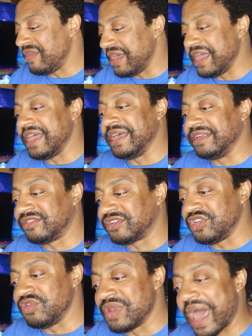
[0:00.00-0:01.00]
It is
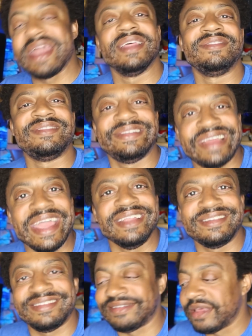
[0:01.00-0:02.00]
the United
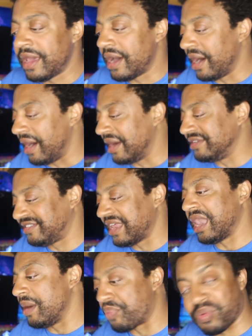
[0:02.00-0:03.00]
States
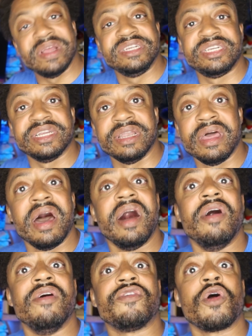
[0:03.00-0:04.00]
celebration
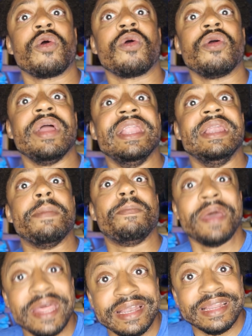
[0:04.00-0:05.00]
of her
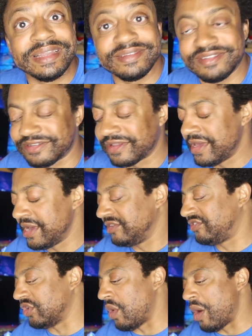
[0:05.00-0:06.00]
independence.
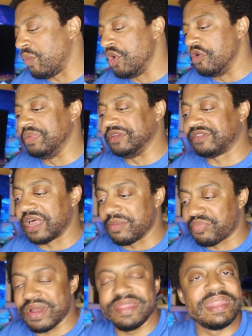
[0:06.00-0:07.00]
So I will be
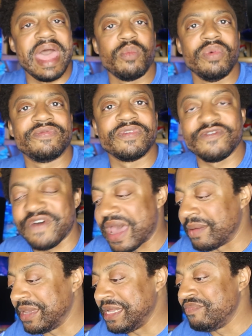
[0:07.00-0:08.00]
celebrating that with the
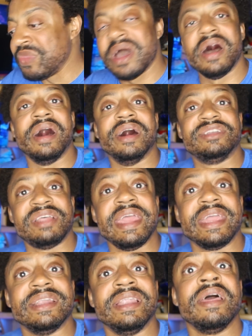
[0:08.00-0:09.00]
family,
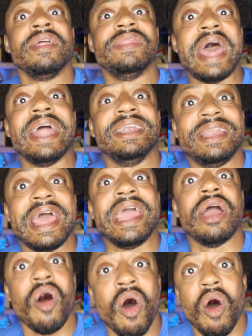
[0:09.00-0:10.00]
taking that
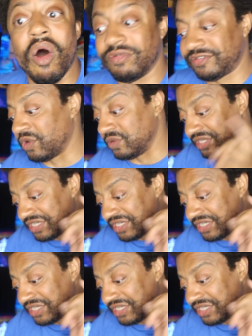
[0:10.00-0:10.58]
day off. So